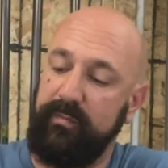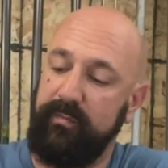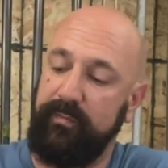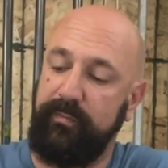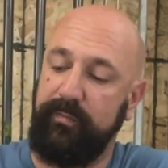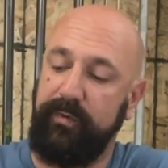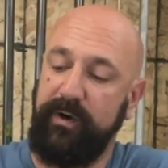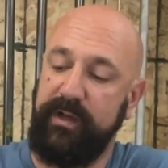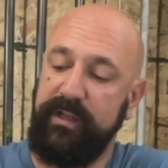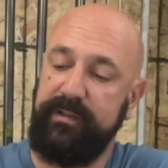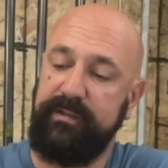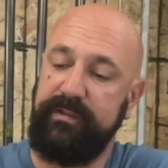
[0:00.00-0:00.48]

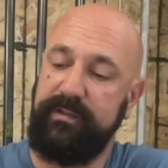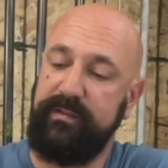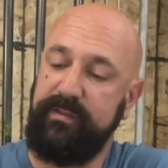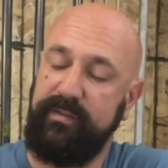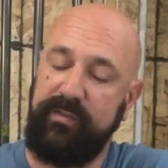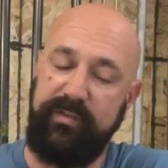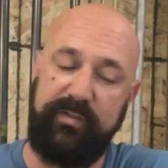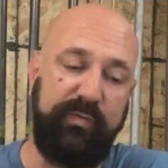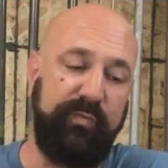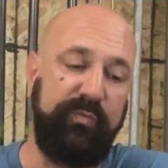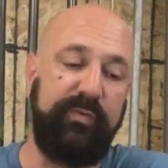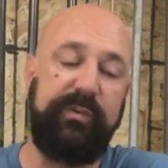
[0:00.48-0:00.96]
But
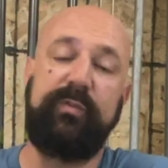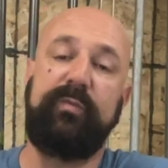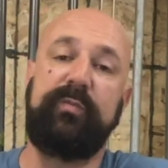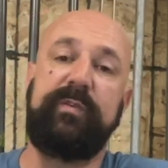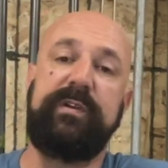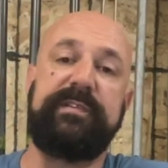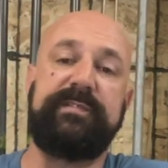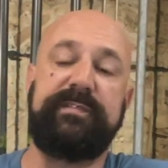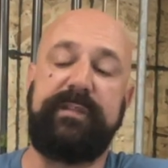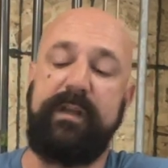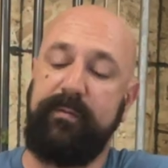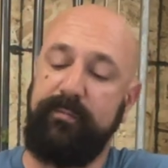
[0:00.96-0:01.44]
the real
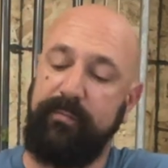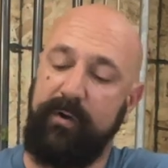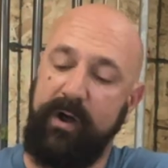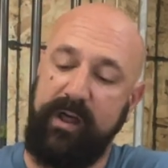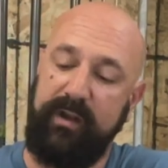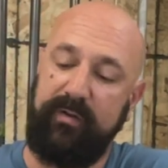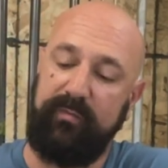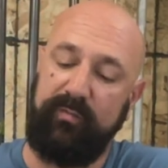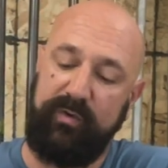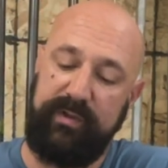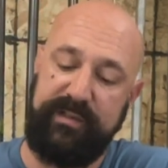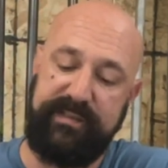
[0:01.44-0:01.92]
reason I bought
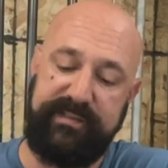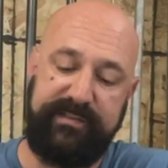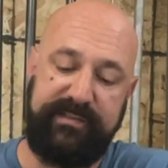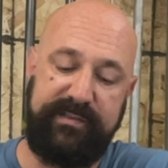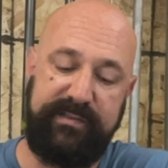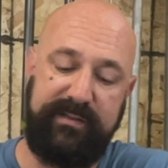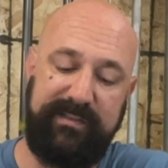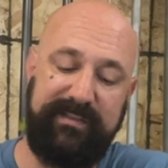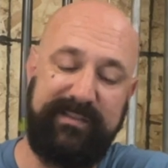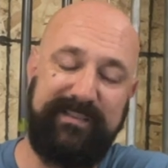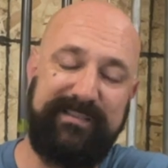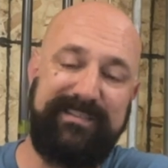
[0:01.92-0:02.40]
them was
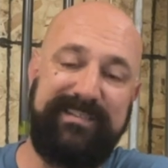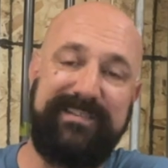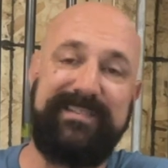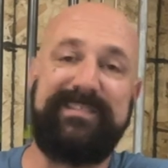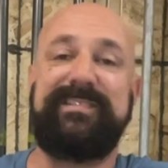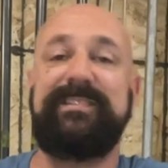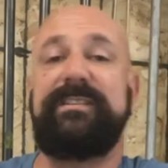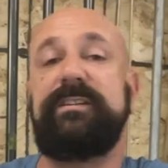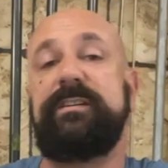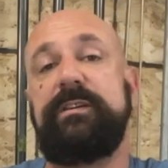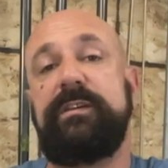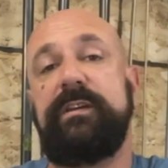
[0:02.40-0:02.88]
to
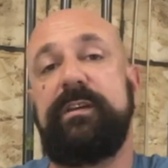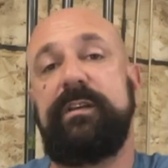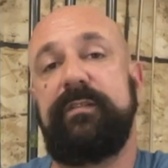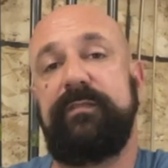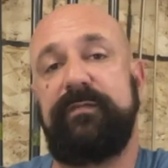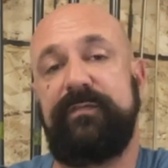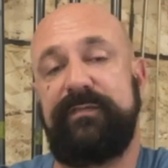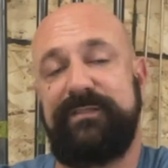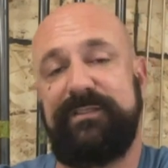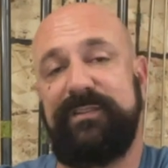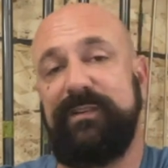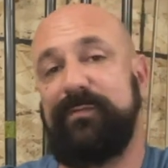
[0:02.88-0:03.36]
see
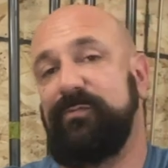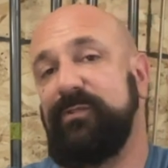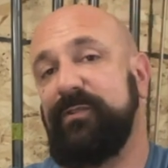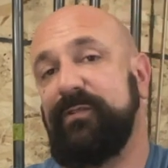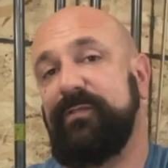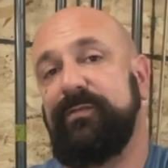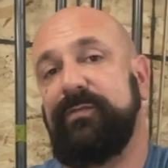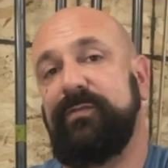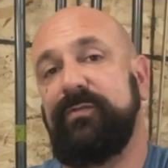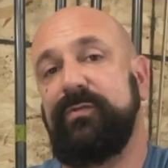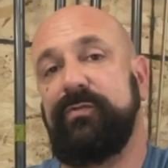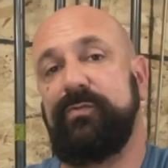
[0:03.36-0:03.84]
if
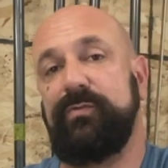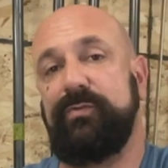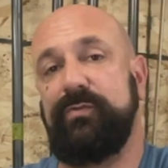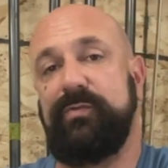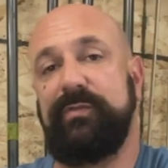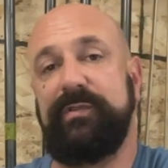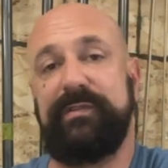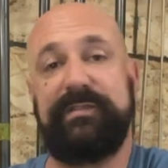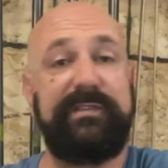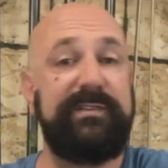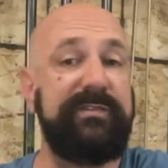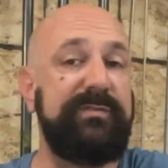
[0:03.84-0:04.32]
someone who
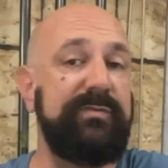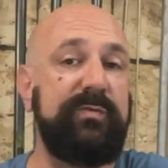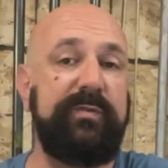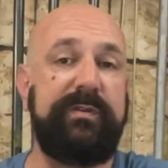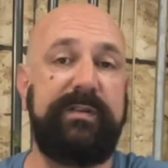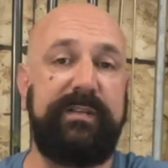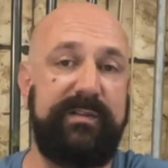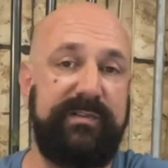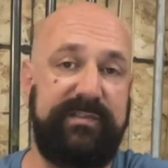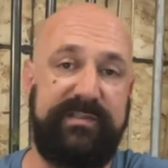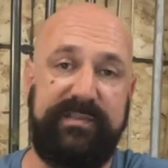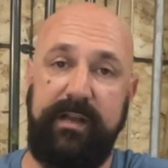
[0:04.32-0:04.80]
is a
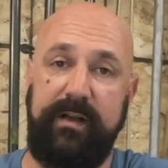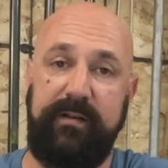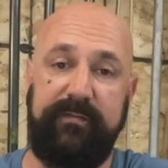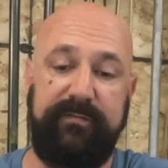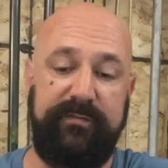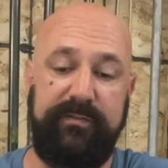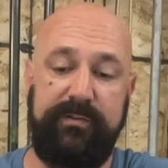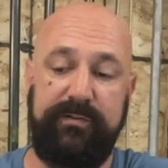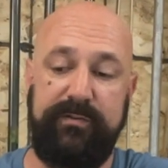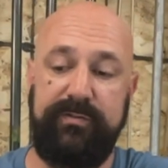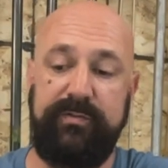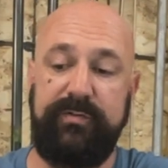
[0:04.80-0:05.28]

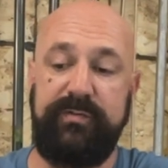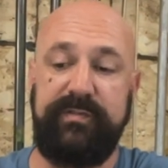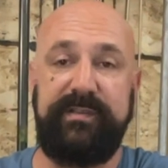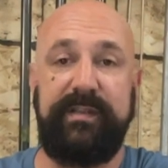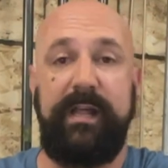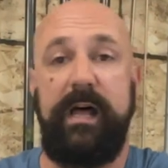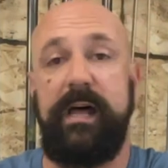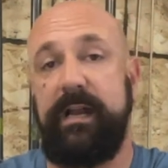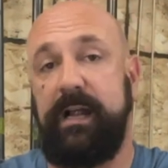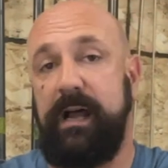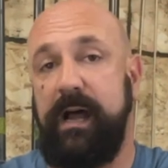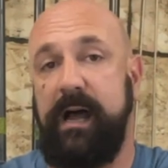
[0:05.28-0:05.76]
do-it-yourselfer, who's
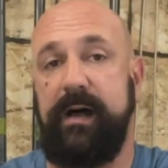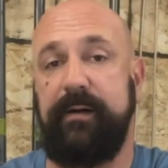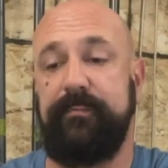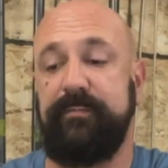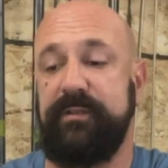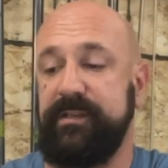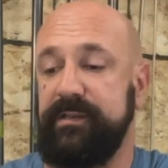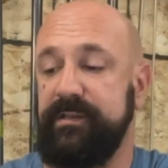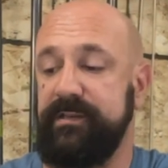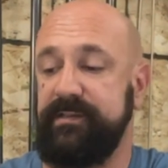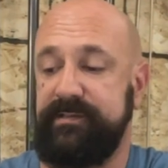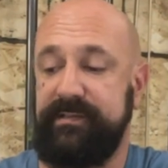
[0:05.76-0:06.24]
not a
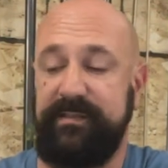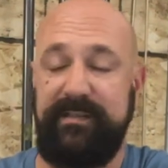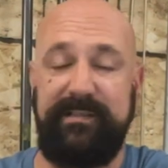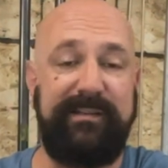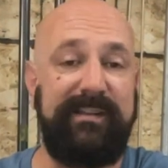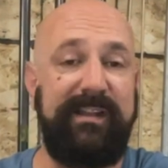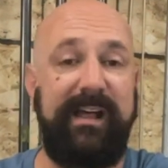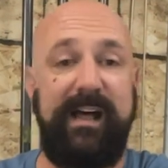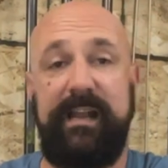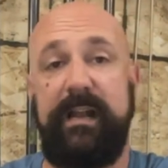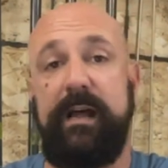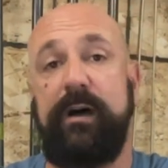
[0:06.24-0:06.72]
hobbyist and
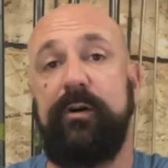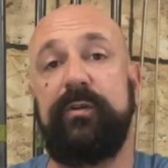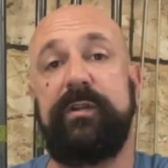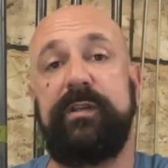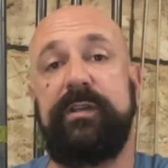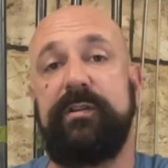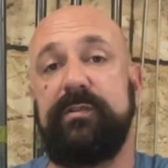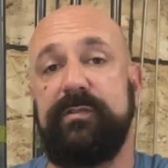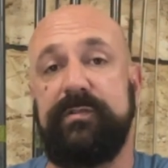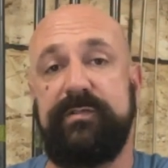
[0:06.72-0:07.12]
not out here